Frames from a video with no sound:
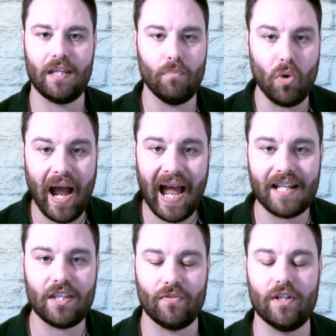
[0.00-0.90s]
more
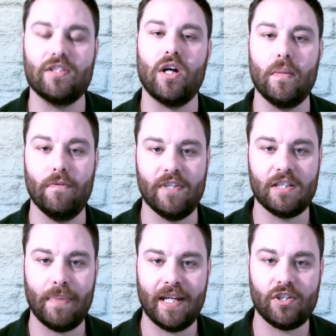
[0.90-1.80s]
accurate type of
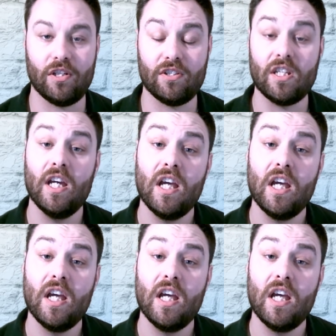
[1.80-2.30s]
inspections,